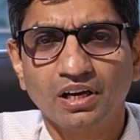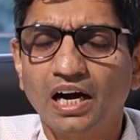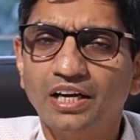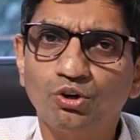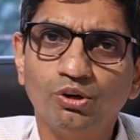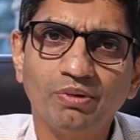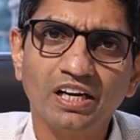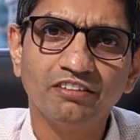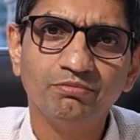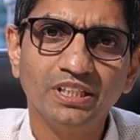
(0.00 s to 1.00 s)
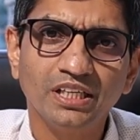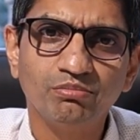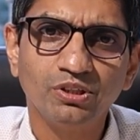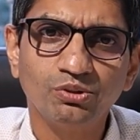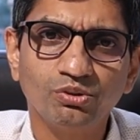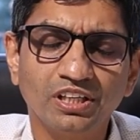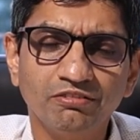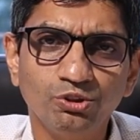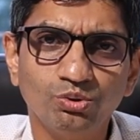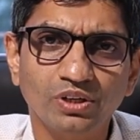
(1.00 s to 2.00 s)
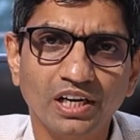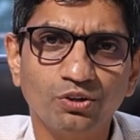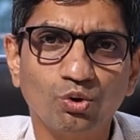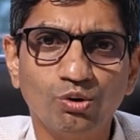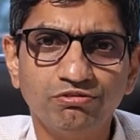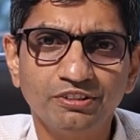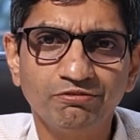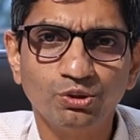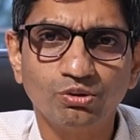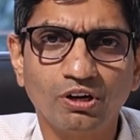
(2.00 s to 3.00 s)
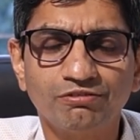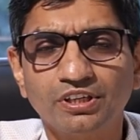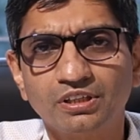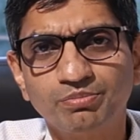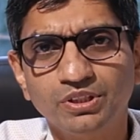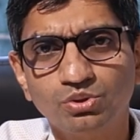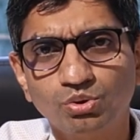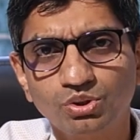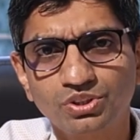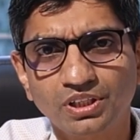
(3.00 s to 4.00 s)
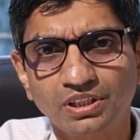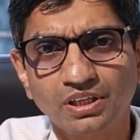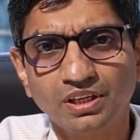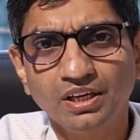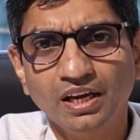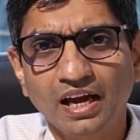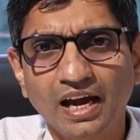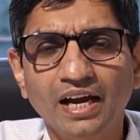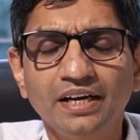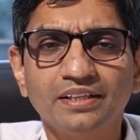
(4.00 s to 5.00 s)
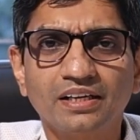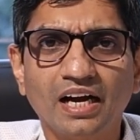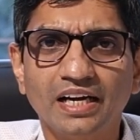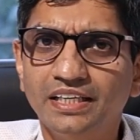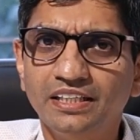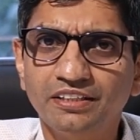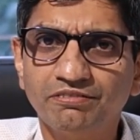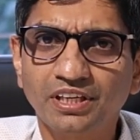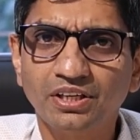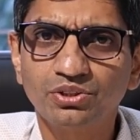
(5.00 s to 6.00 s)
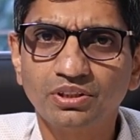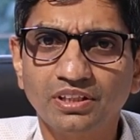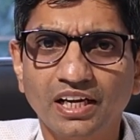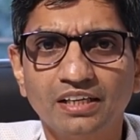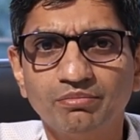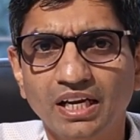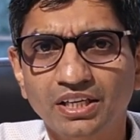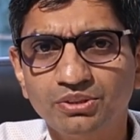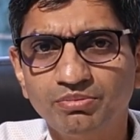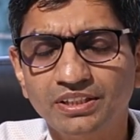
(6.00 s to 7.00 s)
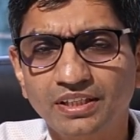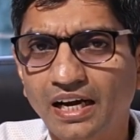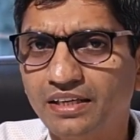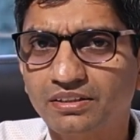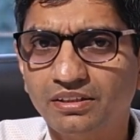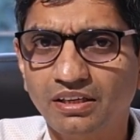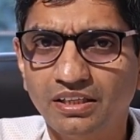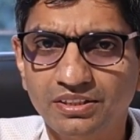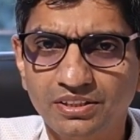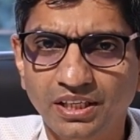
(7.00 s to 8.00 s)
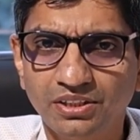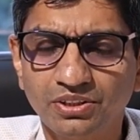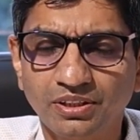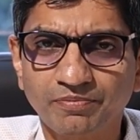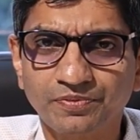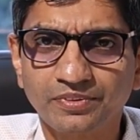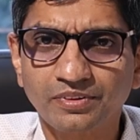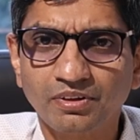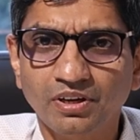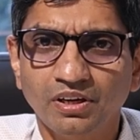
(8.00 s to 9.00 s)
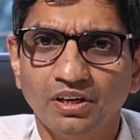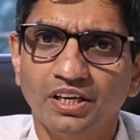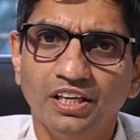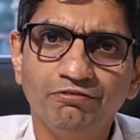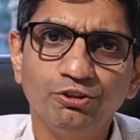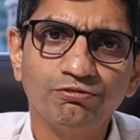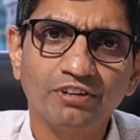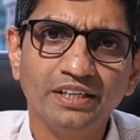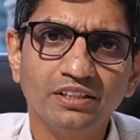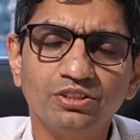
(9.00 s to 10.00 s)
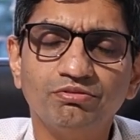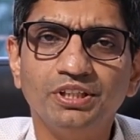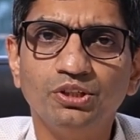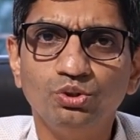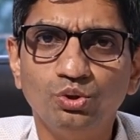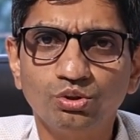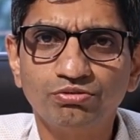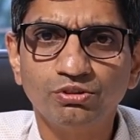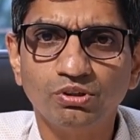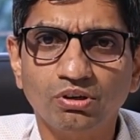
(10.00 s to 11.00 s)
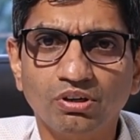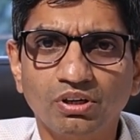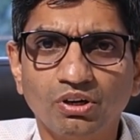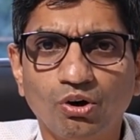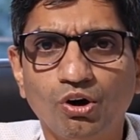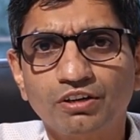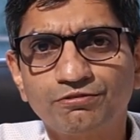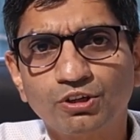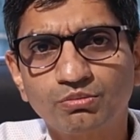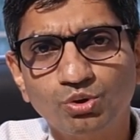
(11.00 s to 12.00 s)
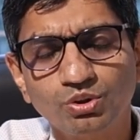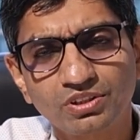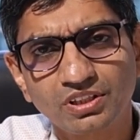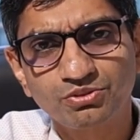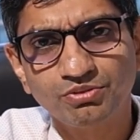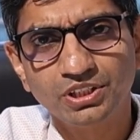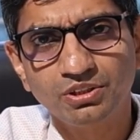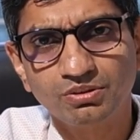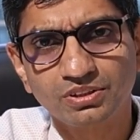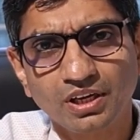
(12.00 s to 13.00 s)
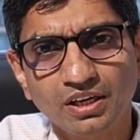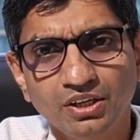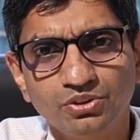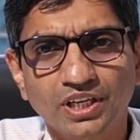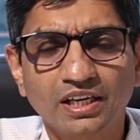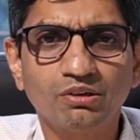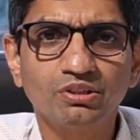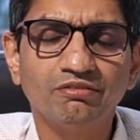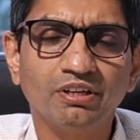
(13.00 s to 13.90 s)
I hope I have been able to give you an overview of herpes zoster and identification and management at early stage. If you find this video useful or for more such videos, check out the